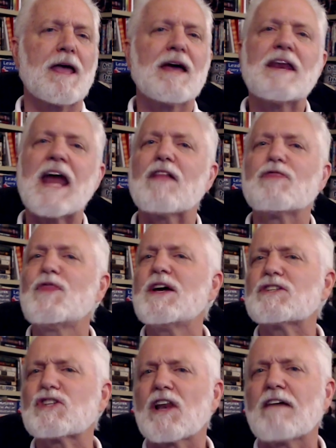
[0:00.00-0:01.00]
Now,
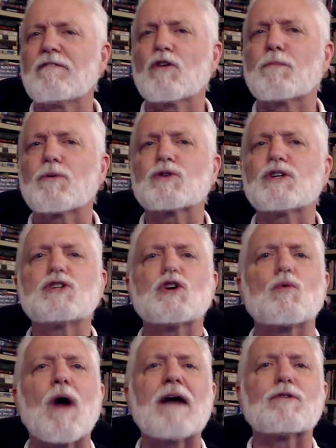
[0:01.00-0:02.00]
this level of
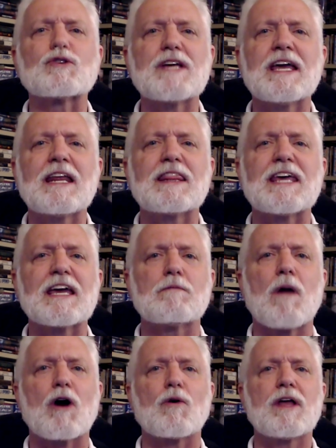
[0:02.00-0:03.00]
precision rivals anything in
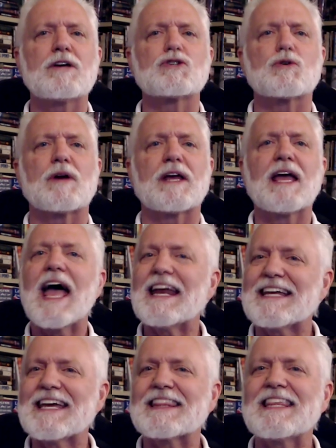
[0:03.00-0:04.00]
modern history.
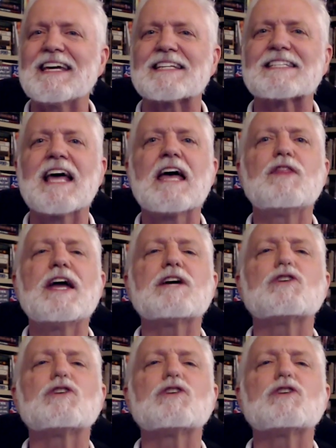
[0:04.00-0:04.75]
And get this, they